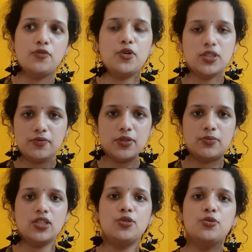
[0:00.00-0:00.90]
for the
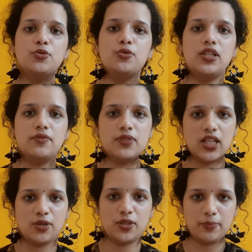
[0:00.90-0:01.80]
women who live
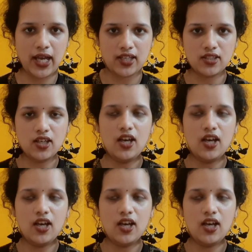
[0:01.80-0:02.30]
without a man